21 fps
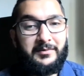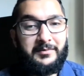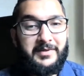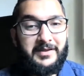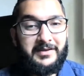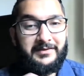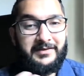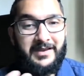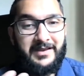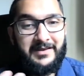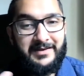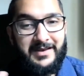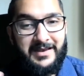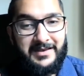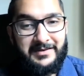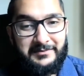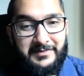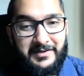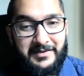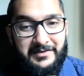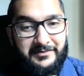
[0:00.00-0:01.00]

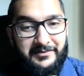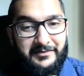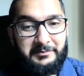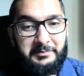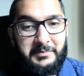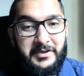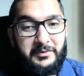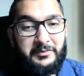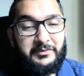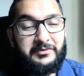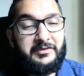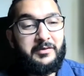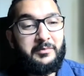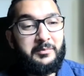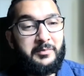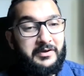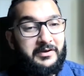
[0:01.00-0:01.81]
and be with them.